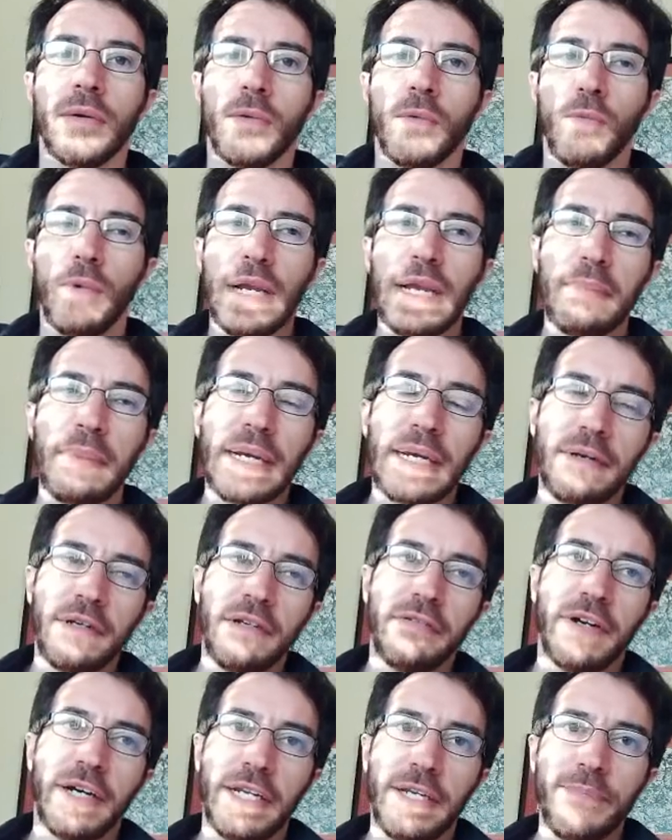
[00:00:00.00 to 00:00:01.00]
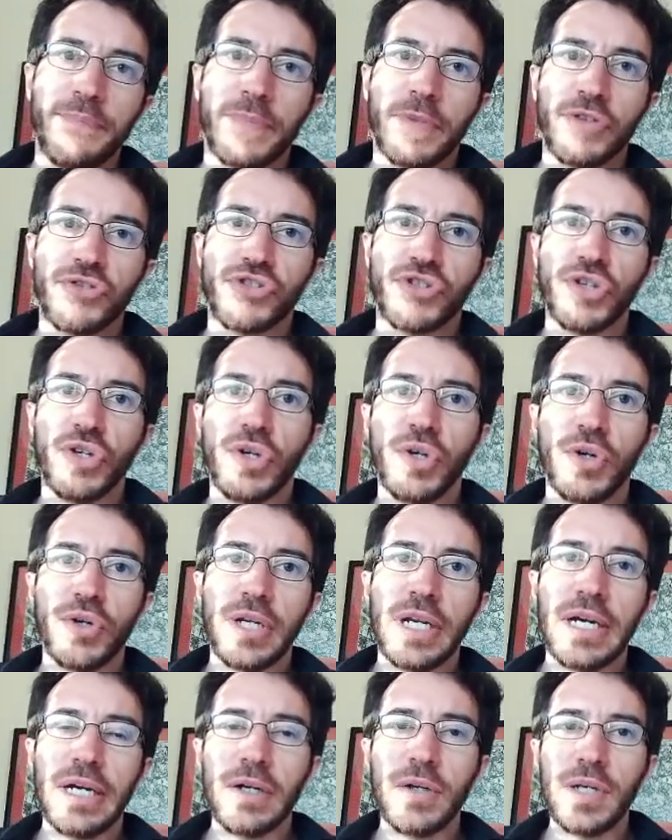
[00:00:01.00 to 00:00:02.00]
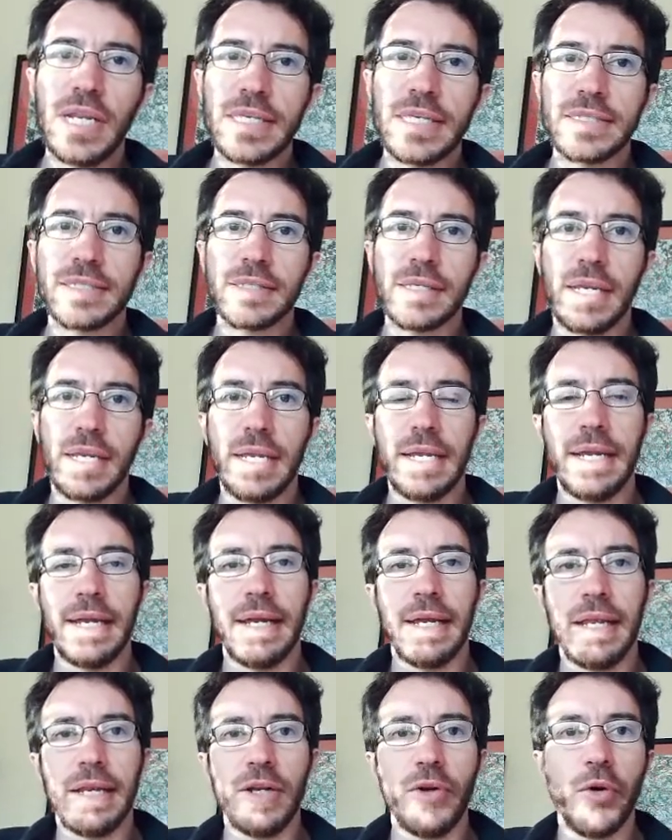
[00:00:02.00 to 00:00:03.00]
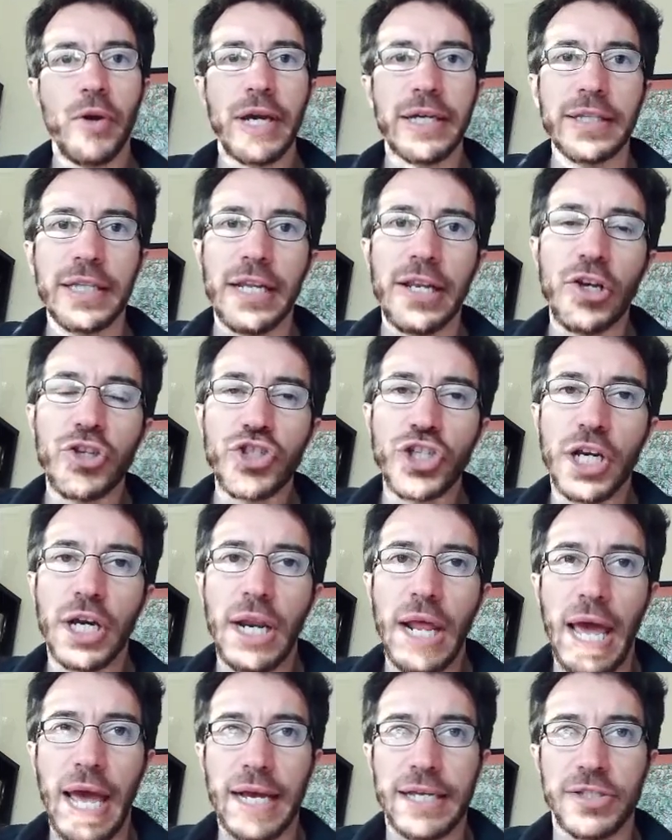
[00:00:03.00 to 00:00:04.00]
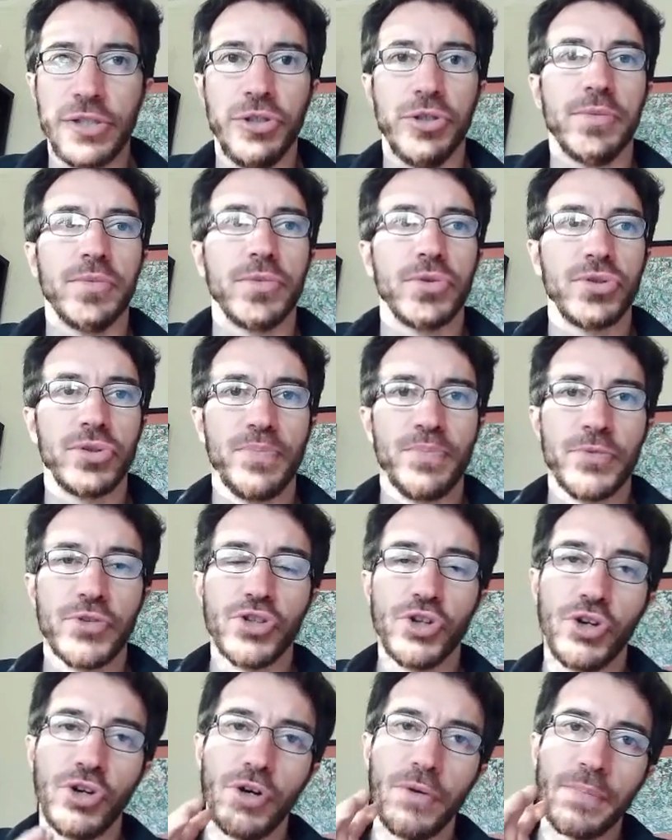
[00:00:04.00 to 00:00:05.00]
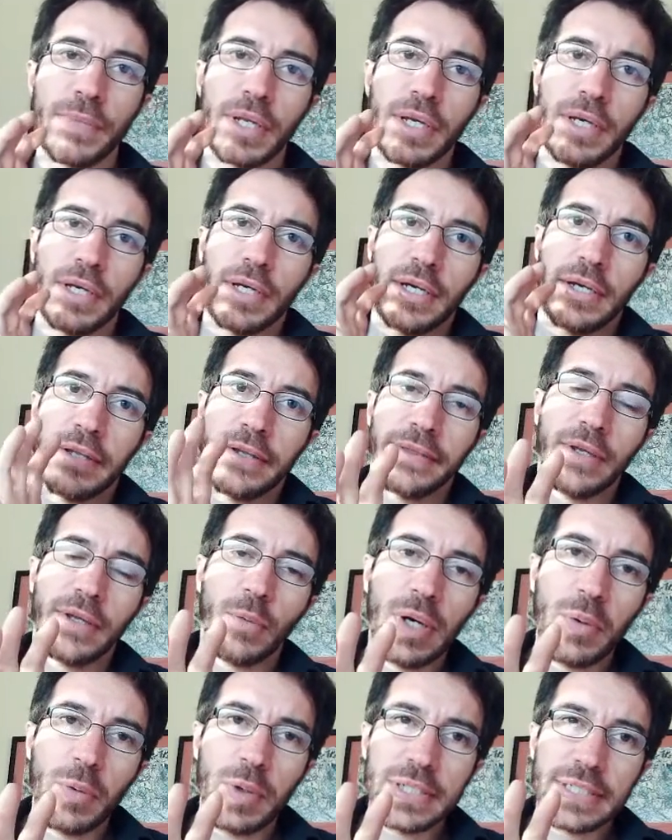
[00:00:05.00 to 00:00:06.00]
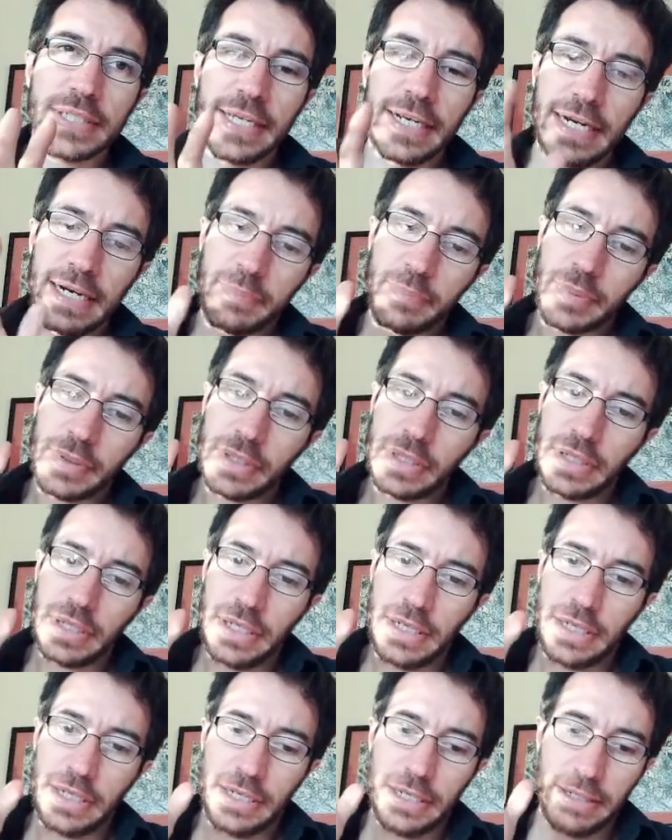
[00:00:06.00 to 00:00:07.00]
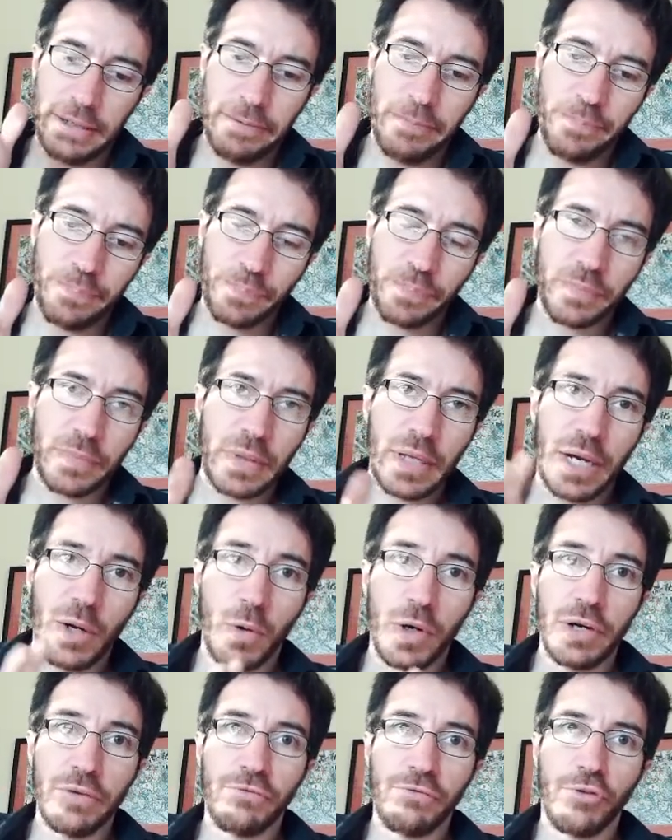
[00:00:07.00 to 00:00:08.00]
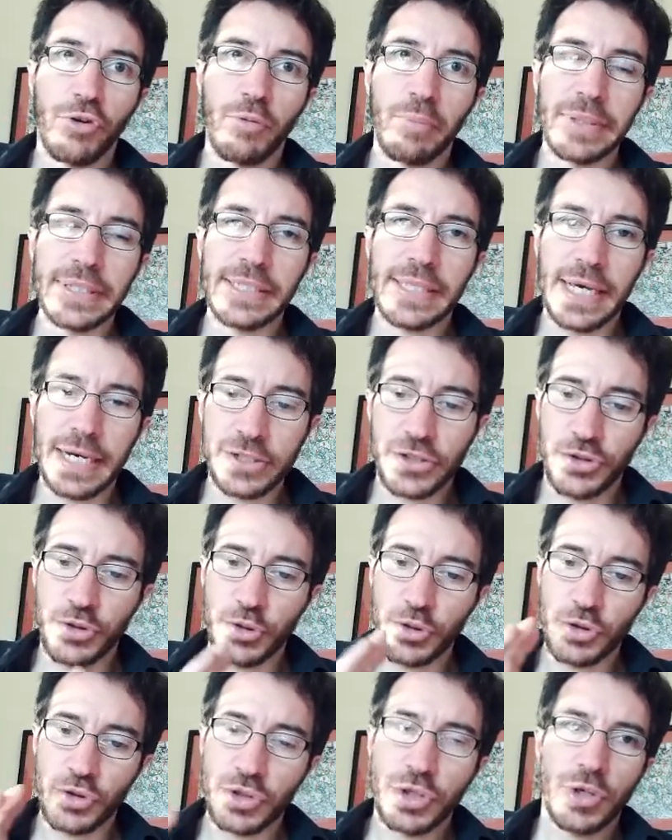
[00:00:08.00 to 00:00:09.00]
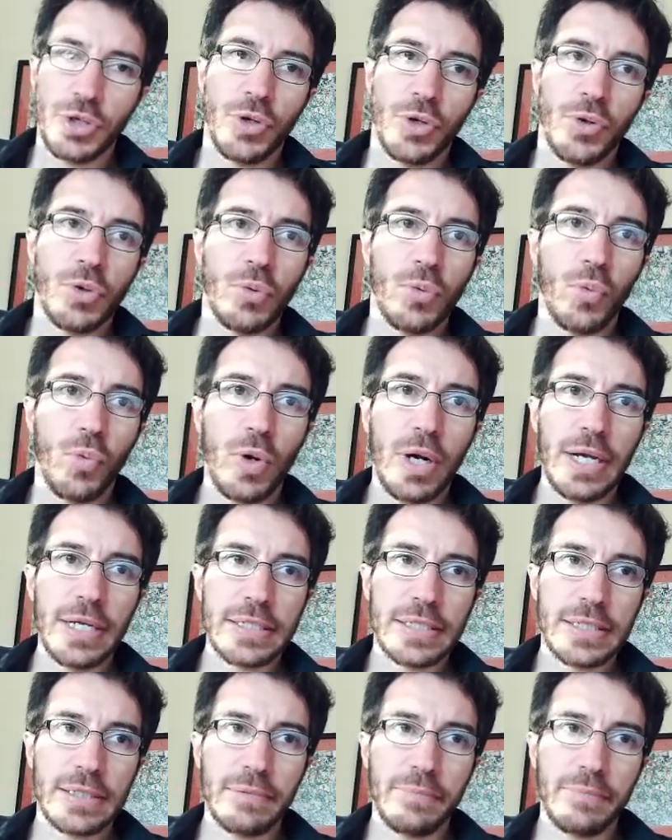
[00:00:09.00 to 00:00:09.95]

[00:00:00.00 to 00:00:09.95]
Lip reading: Welcome back, everybody. So now let's look at the logical axioms. So the way we set up our formal deductions was